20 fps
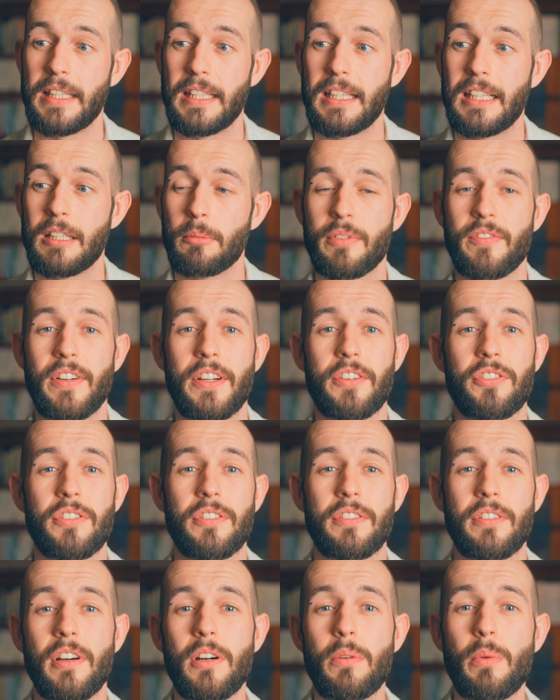healing
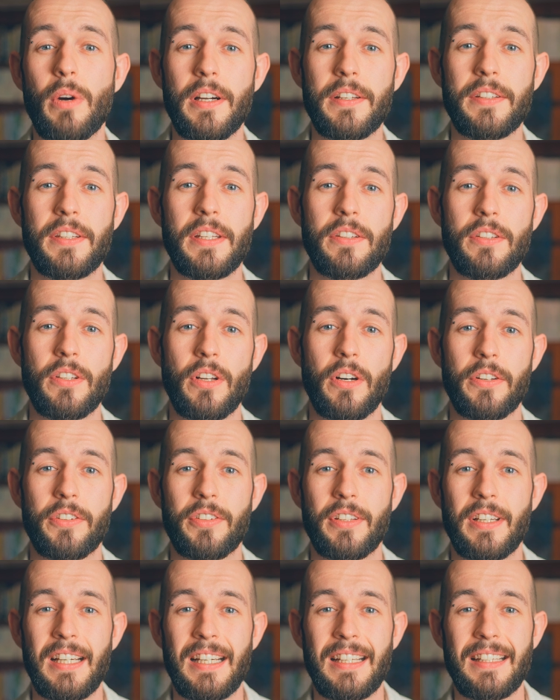profession? No, I did
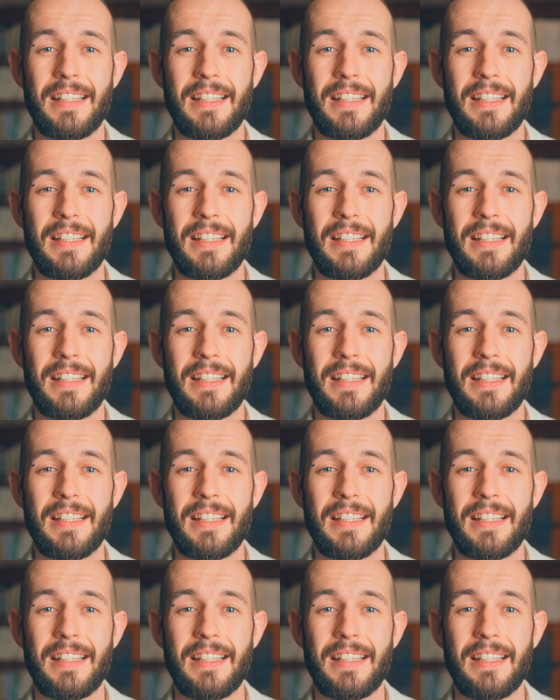not.